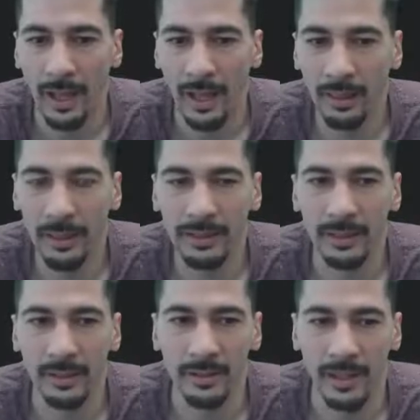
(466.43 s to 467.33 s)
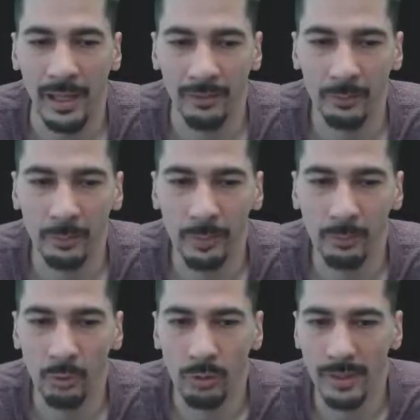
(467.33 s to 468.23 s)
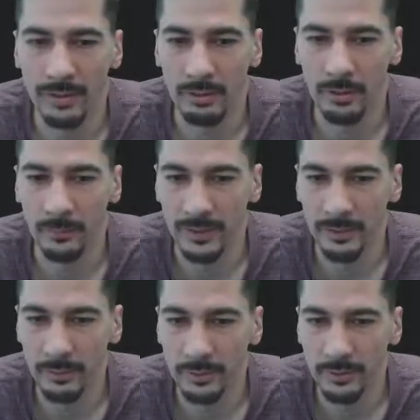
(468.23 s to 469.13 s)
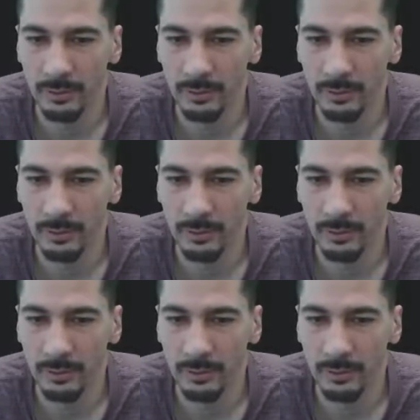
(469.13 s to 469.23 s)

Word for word: I like to have a little bit more of my screen visible,